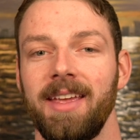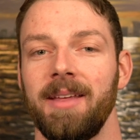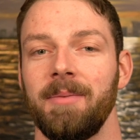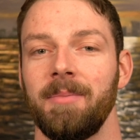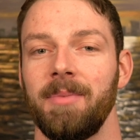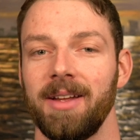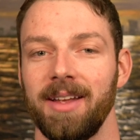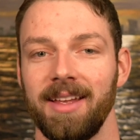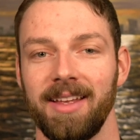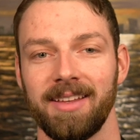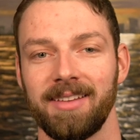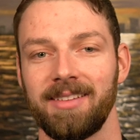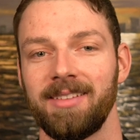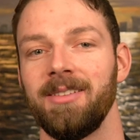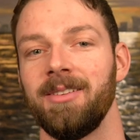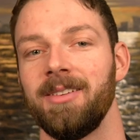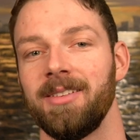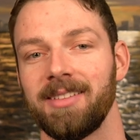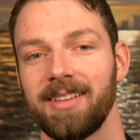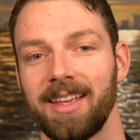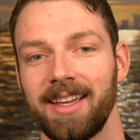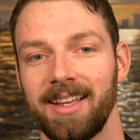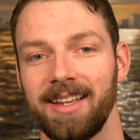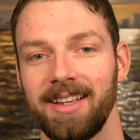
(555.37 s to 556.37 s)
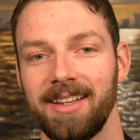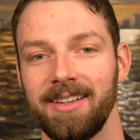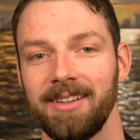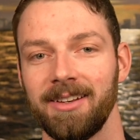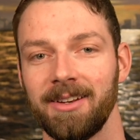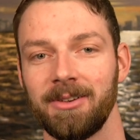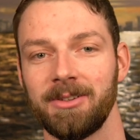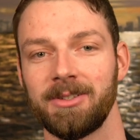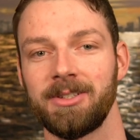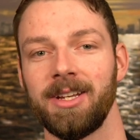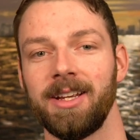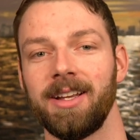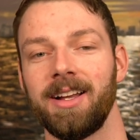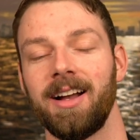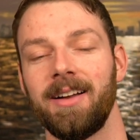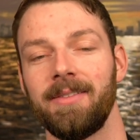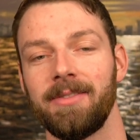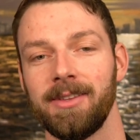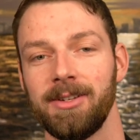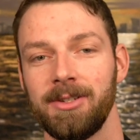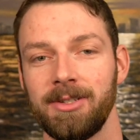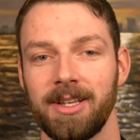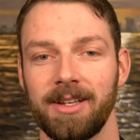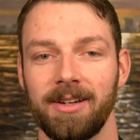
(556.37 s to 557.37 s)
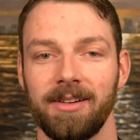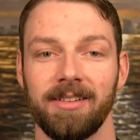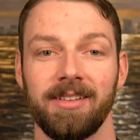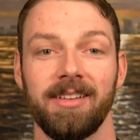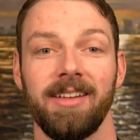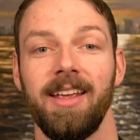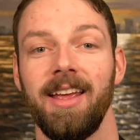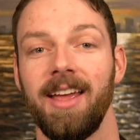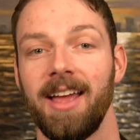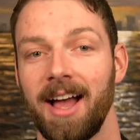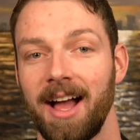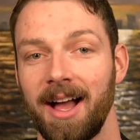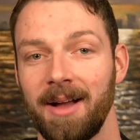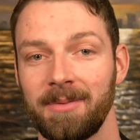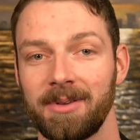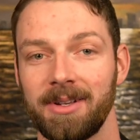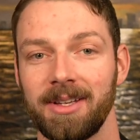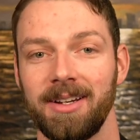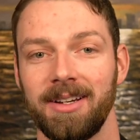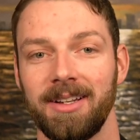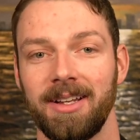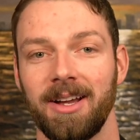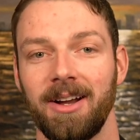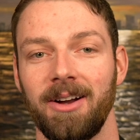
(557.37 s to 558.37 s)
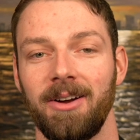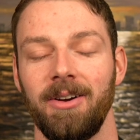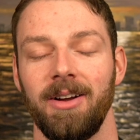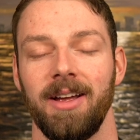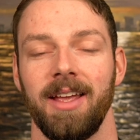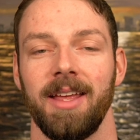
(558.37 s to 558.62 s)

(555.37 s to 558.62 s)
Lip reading: but as soon as I, shake off the jitters, I'm good to go.